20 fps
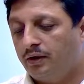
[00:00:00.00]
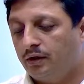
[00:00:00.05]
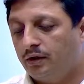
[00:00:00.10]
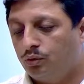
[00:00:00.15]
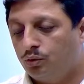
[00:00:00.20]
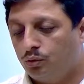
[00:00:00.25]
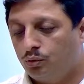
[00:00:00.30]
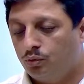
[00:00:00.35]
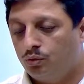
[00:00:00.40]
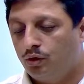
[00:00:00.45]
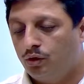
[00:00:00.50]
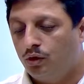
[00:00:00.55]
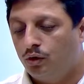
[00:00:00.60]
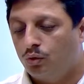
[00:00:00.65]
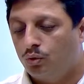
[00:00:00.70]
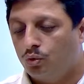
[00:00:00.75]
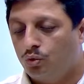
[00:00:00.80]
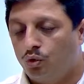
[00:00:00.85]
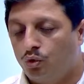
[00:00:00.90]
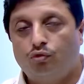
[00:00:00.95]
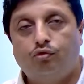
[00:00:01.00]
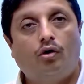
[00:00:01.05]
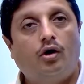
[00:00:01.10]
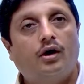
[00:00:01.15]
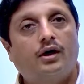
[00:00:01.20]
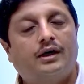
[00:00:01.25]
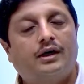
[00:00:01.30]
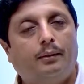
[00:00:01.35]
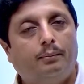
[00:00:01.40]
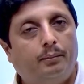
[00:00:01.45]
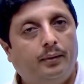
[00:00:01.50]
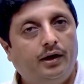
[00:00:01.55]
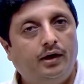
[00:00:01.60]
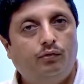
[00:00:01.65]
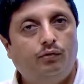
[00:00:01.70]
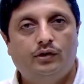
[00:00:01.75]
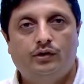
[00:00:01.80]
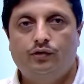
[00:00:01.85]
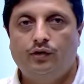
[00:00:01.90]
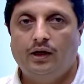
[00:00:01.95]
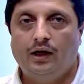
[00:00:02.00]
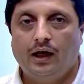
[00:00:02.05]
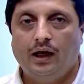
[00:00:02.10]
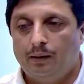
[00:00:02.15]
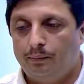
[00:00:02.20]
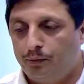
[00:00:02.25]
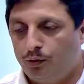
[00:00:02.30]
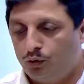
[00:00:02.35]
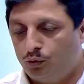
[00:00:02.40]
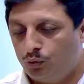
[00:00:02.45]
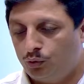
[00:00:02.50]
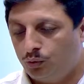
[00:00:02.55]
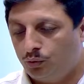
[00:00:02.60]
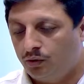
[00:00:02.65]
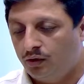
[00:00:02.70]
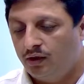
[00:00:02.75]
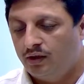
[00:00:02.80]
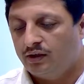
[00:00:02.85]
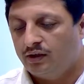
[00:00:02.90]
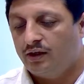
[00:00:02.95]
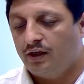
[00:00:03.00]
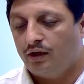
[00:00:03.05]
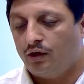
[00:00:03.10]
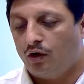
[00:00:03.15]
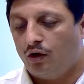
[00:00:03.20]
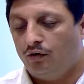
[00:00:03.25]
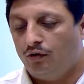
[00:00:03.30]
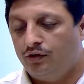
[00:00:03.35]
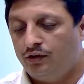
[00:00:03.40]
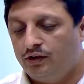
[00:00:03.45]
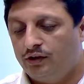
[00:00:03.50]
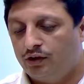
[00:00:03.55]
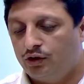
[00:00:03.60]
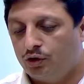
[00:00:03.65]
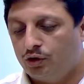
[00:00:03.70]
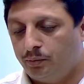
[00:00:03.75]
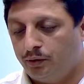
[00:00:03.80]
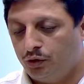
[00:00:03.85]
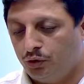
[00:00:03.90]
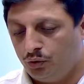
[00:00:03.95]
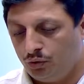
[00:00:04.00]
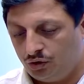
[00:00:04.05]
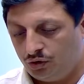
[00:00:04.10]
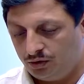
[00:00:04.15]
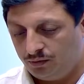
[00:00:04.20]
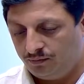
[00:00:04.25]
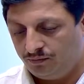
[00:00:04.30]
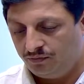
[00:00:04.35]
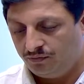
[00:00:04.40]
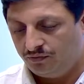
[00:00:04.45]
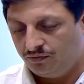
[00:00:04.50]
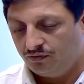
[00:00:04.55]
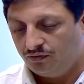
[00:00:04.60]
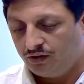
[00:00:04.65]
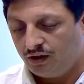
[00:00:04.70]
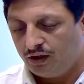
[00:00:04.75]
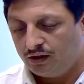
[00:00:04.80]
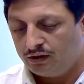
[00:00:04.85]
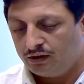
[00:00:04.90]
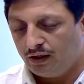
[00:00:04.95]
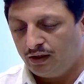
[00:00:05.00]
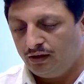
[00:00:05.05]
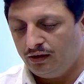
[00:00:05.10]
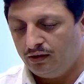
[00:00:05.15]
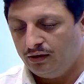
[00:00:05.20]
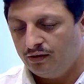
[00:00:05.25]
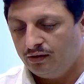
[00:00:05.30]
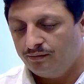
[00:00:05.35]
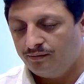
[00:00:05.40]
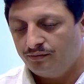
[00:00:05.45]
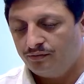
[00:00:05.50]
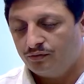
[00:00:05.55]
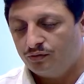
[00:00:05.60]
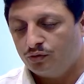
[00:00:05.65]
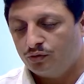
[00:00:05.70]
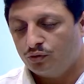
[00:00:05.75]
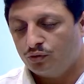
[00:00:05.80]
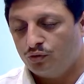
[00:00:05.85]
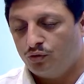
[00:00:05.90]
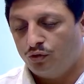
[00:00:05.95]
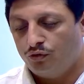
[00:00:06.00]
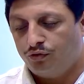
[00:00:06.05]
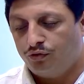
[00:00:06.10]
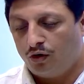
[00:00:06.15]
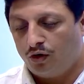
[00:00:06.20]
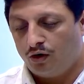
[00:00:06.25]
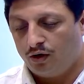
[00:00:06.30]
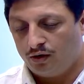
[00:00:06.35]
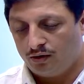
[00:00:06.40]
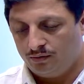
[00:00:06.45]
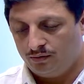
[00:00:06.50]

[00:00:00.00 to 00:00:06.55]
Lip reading: to go for complete, which will help you to get all features to be used. And then go for